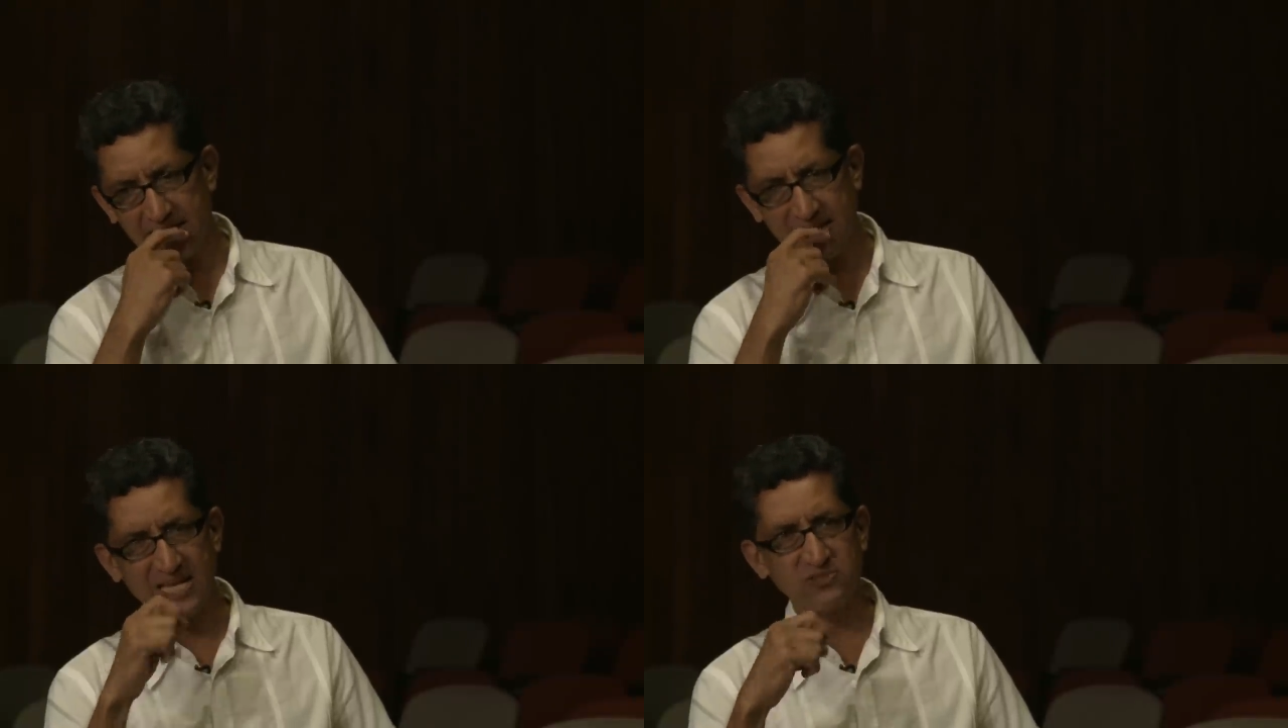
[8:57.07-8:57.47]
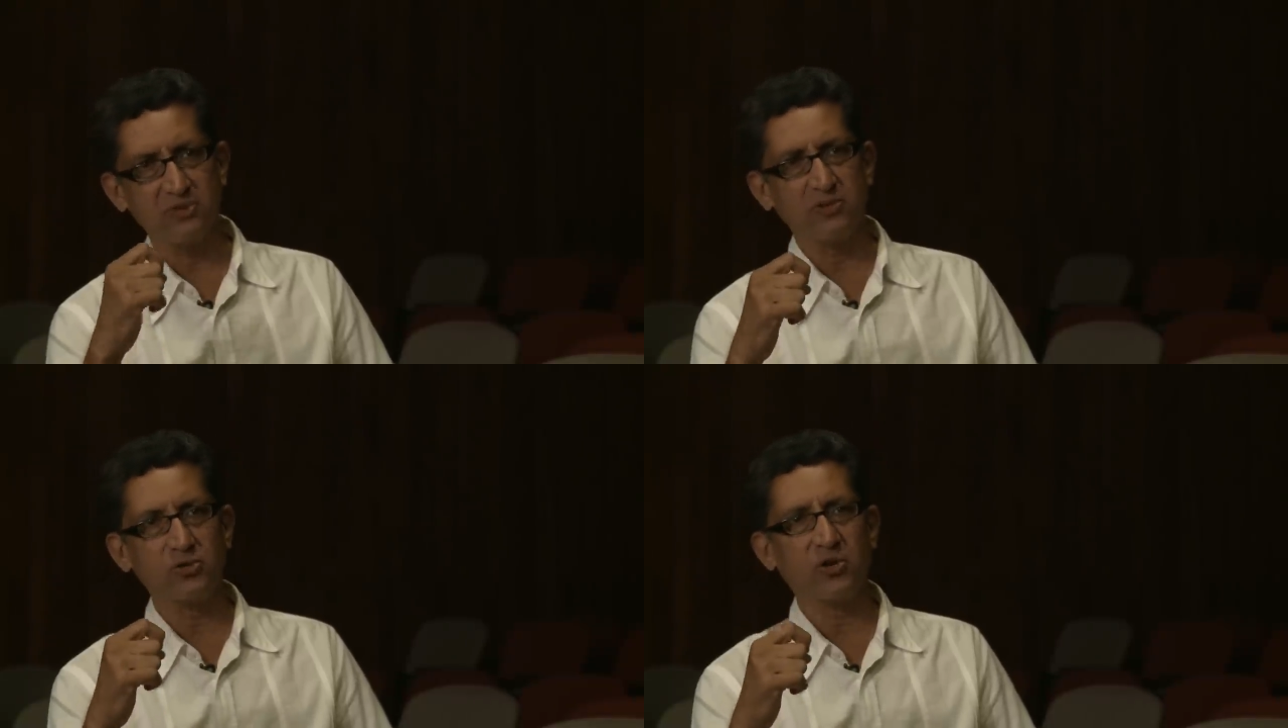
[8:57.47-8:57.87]
and as
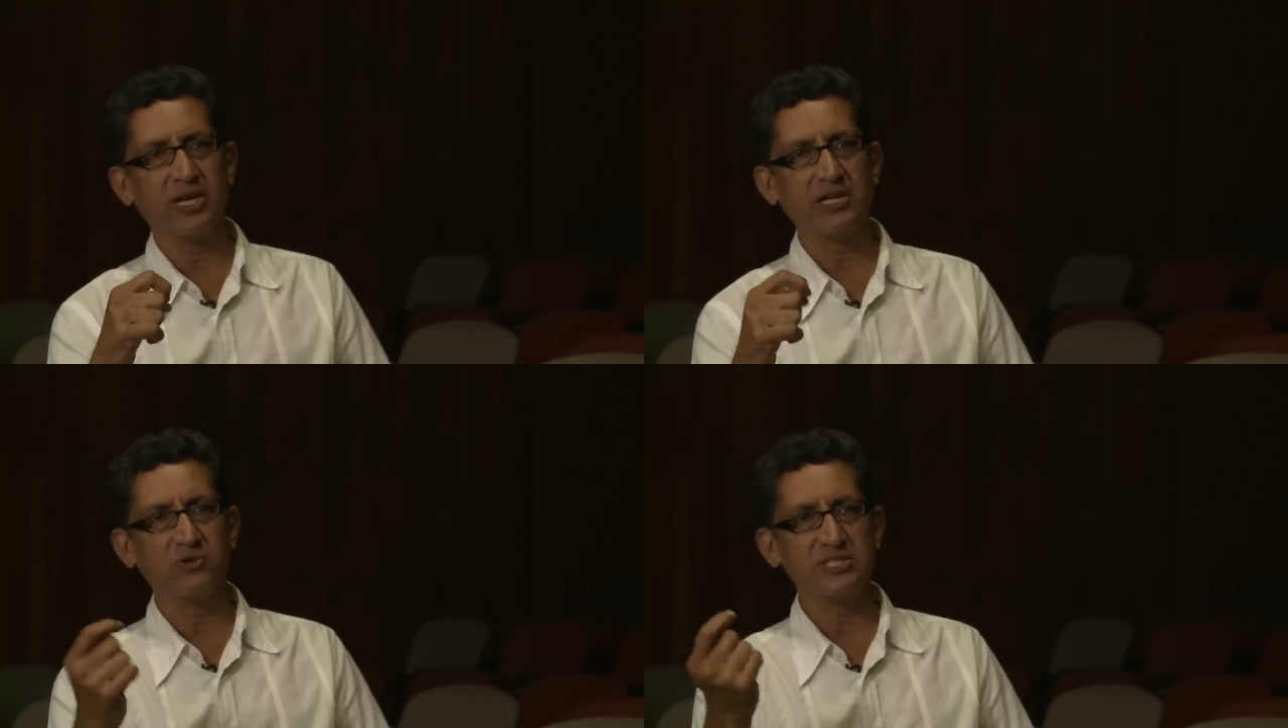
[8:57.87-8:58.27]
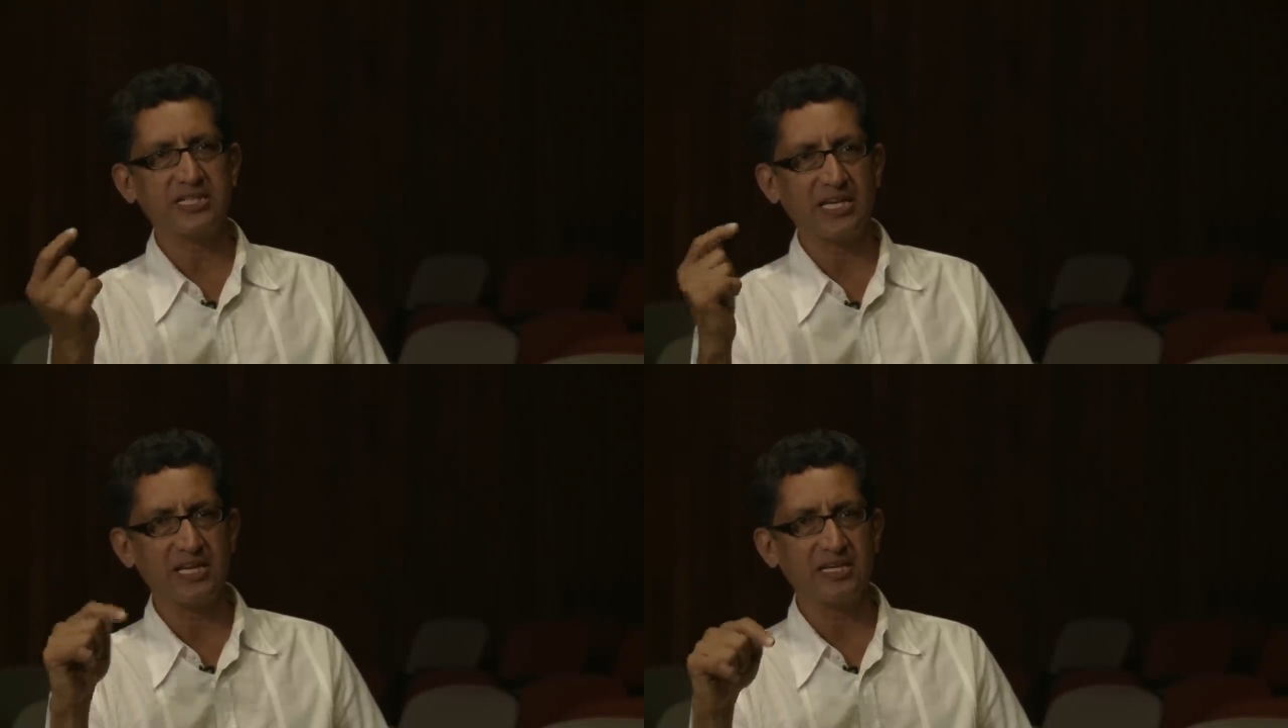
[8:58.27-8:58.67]
we were drawing he was
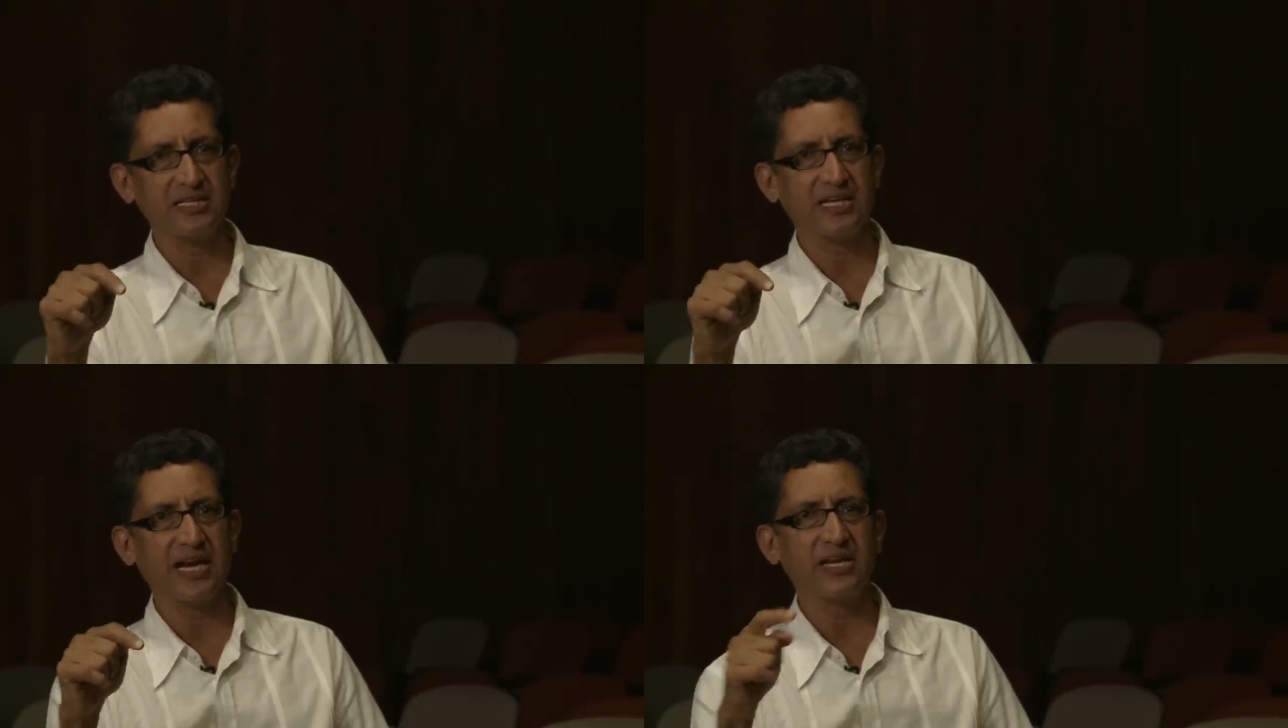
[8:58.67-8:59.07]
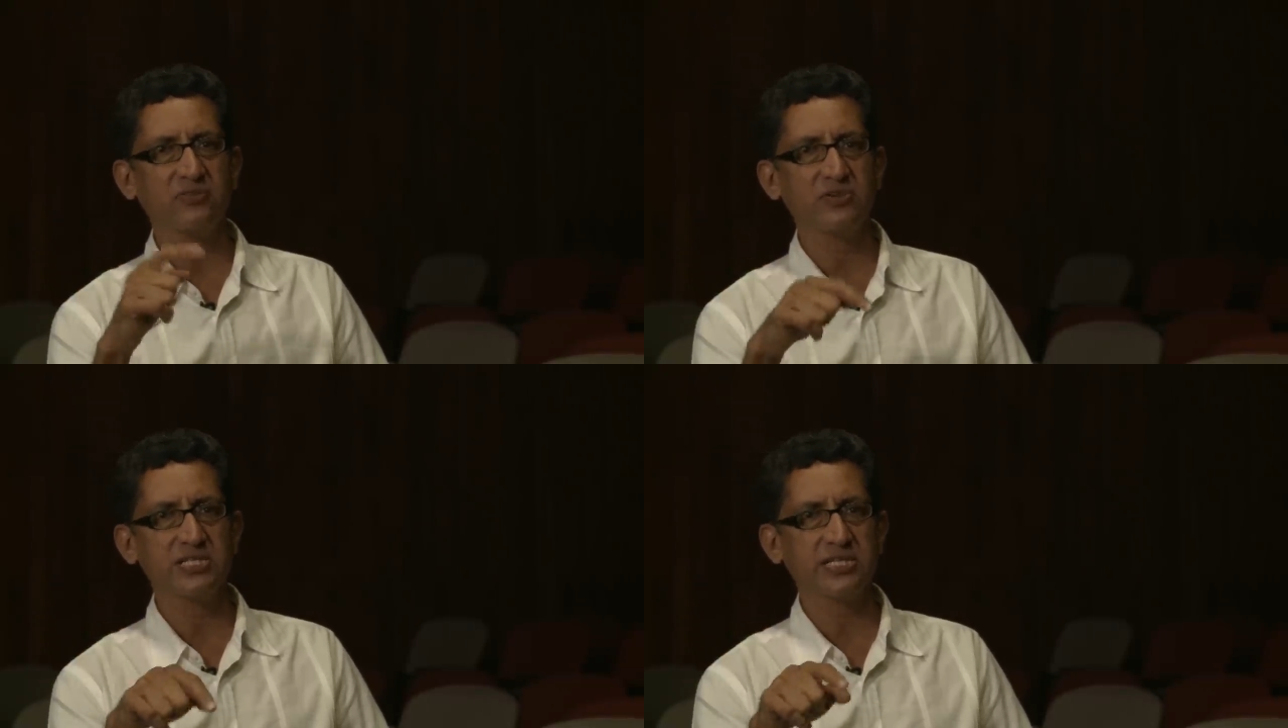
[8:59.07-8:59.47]
telling the kind
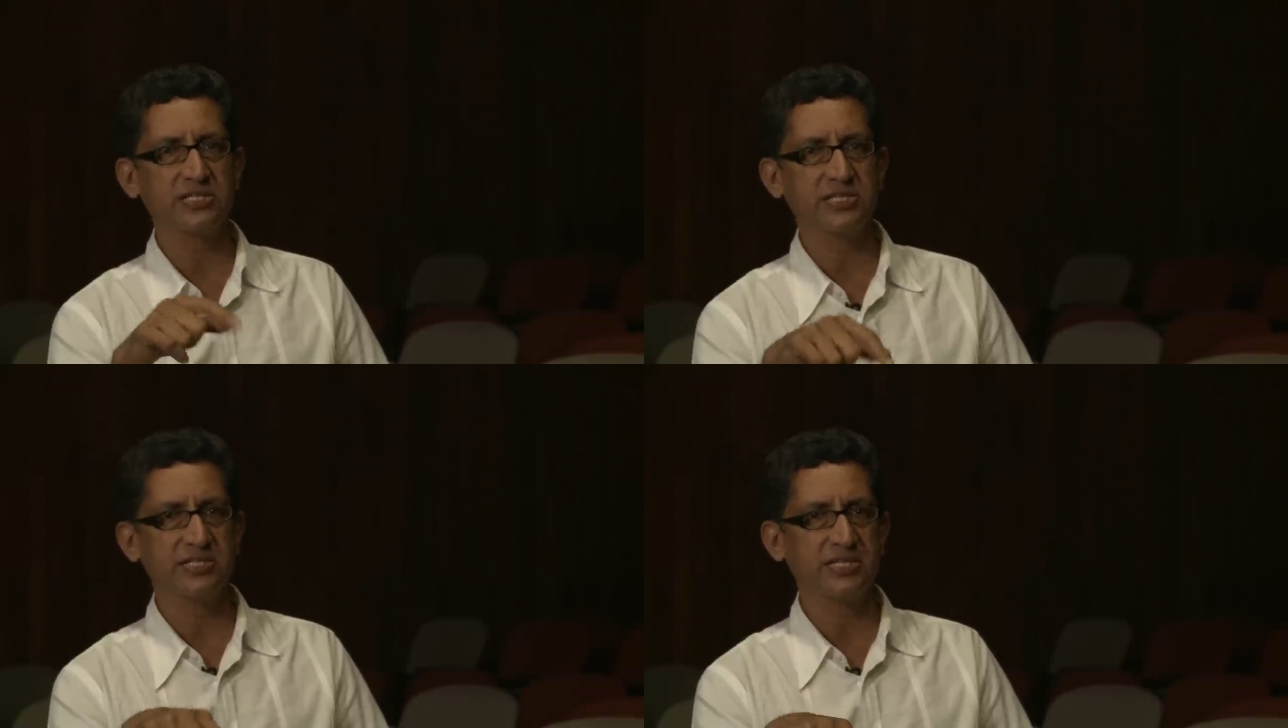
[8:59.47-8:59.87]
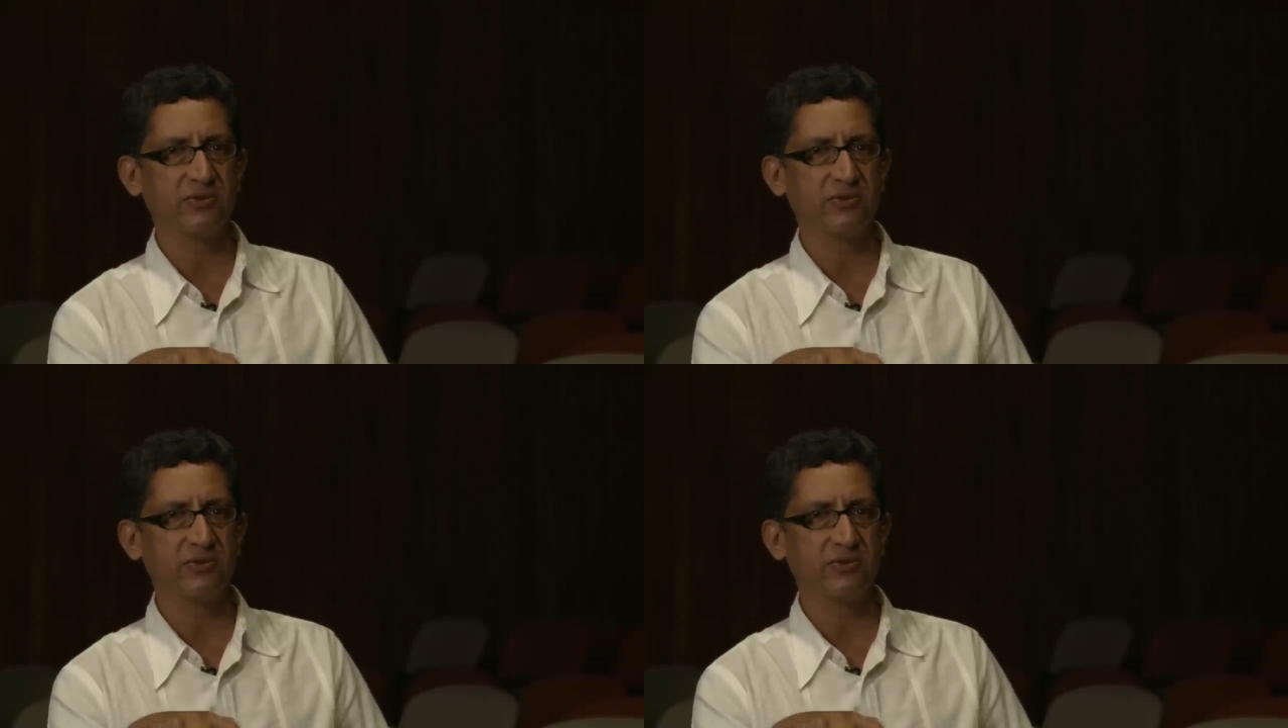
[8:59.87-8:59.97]
of discussions